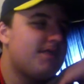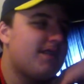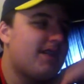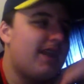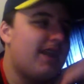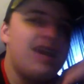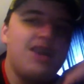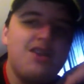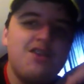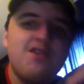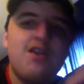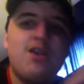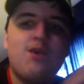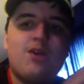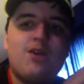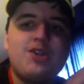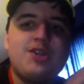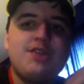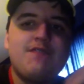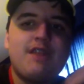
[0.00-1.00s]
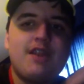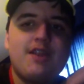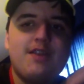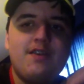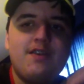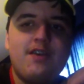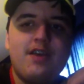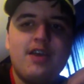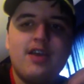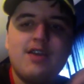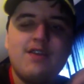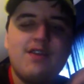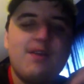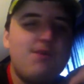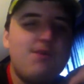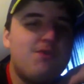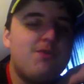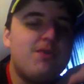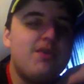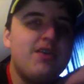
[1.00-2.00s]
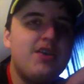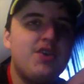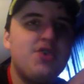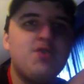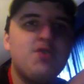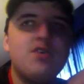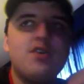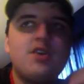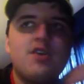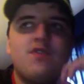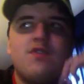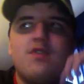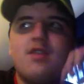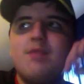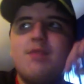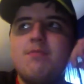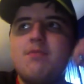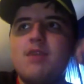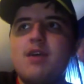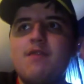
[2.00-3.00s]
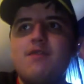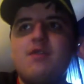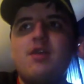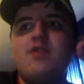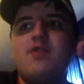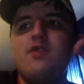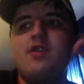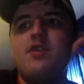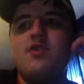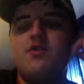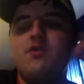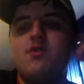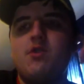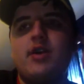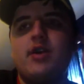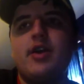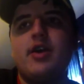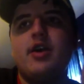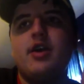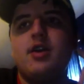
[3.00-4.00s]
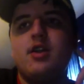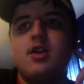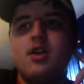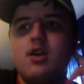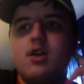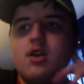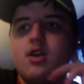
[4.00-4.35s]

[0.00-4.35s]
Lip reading: I need to start watching Fairy Tail again, because that was really cool, because that series is really good.